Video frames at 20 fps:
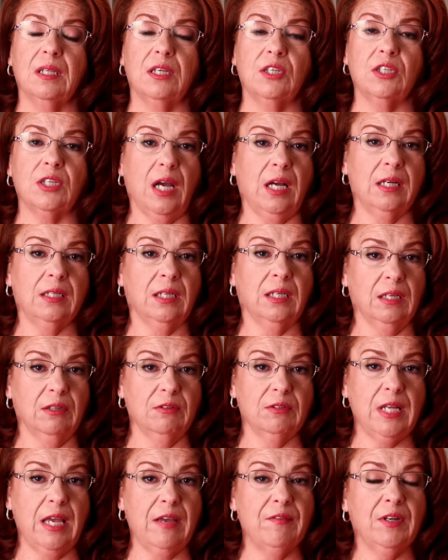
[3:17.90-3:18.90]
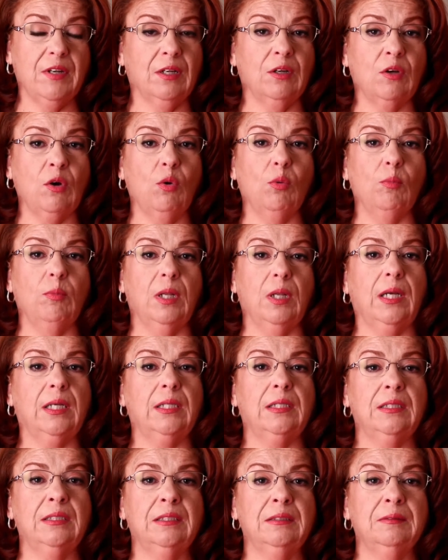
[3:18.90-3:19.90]
They shot and killed David in cold
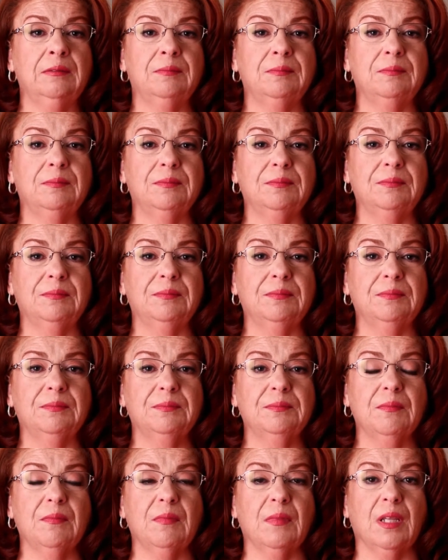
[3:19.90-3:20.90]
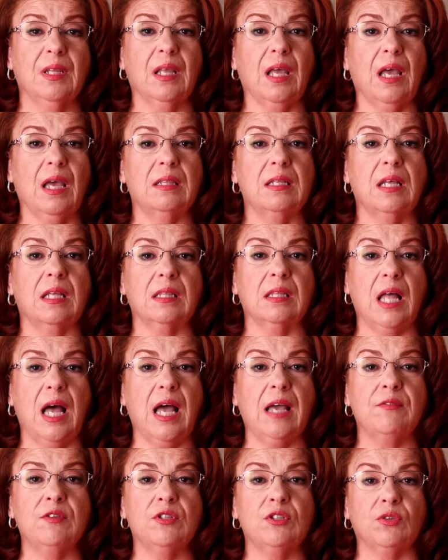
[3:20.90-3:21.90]
blood, and then
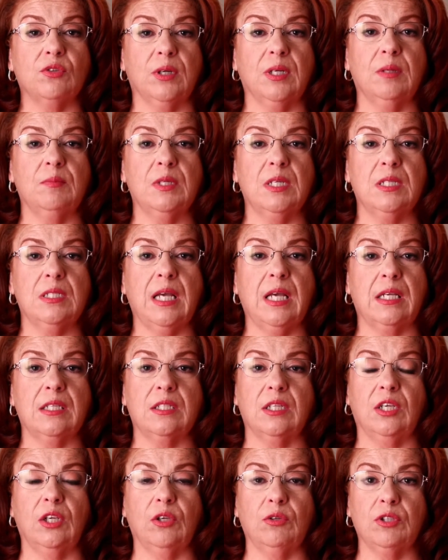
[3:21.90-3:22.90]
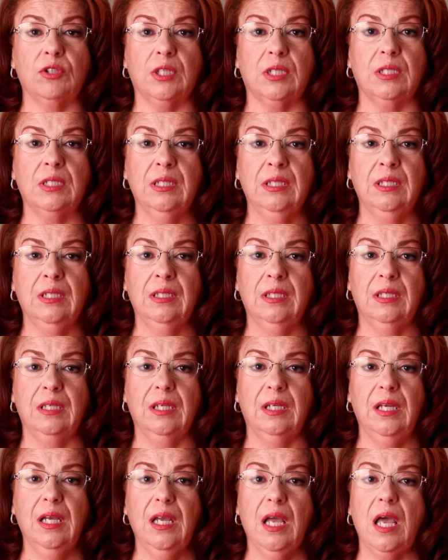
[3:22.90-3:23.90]
live streamed his execution
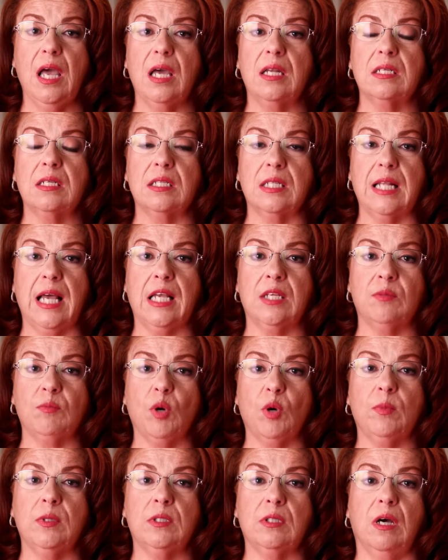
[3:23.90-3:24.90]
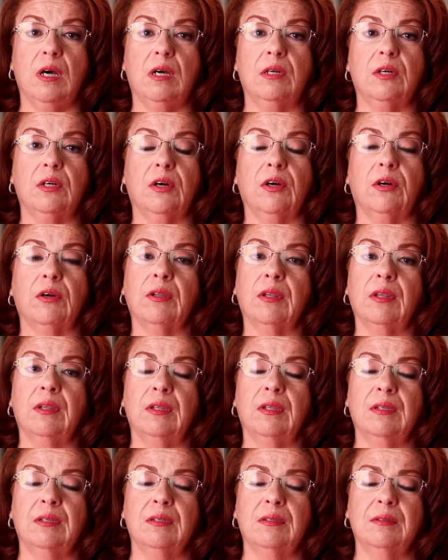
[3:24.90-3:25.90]
and his last moments on
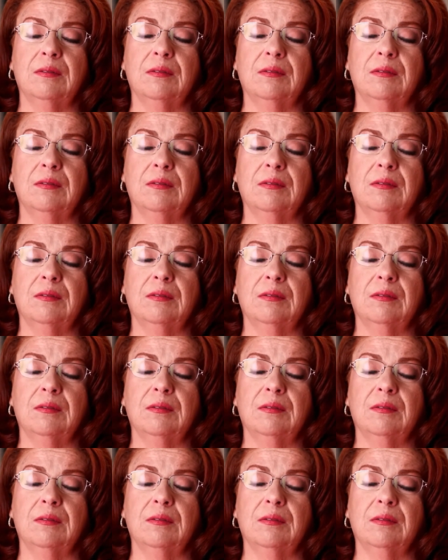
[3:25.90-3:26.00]
earth.